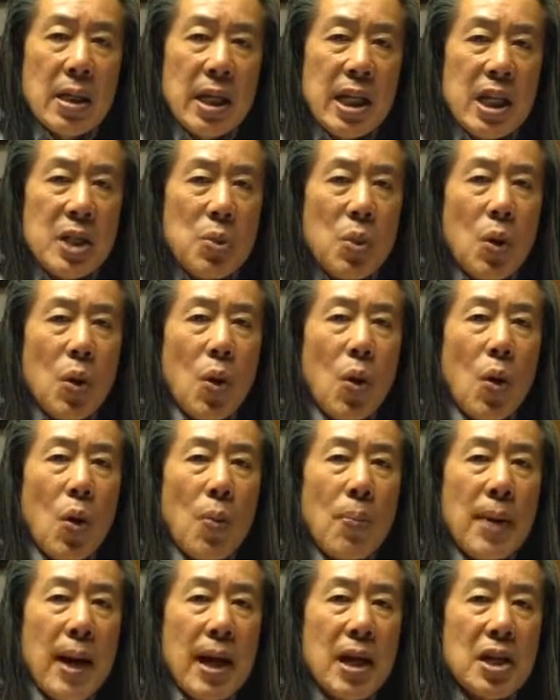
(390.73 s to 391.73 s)
these were
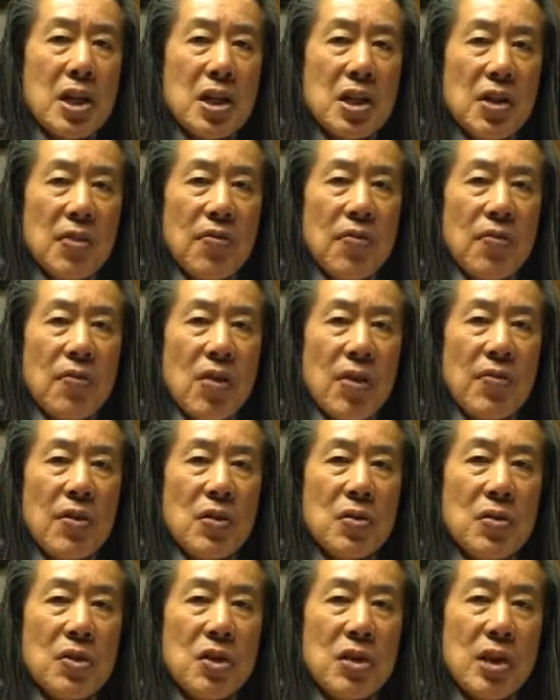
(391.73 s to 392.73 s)
hallmarks of
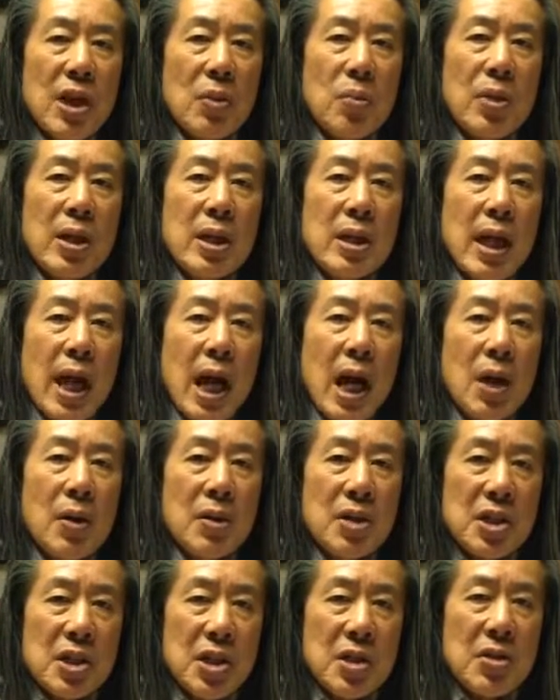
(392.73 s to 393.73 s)
revolution that we
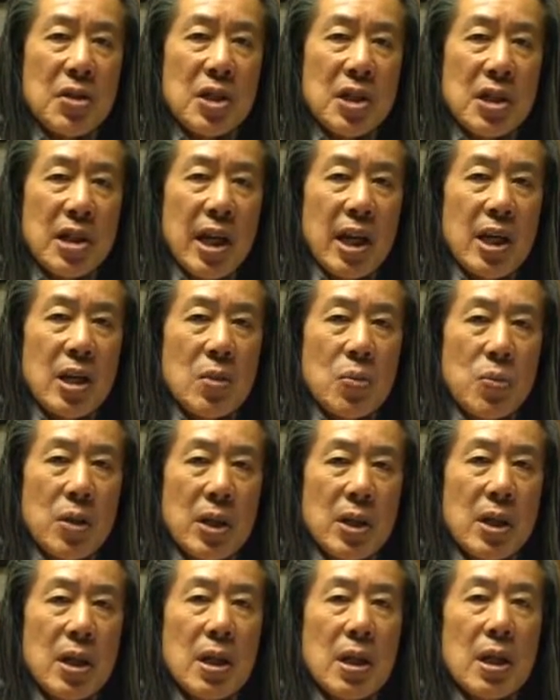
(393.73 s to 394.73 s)
now associate
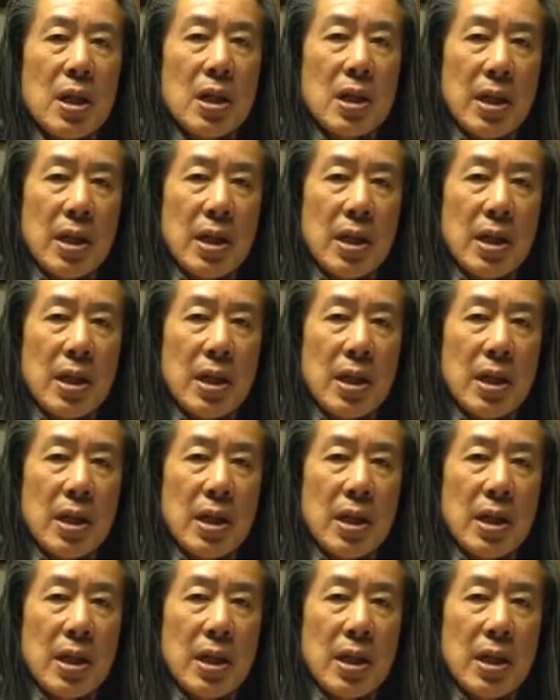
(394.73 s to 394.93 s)
with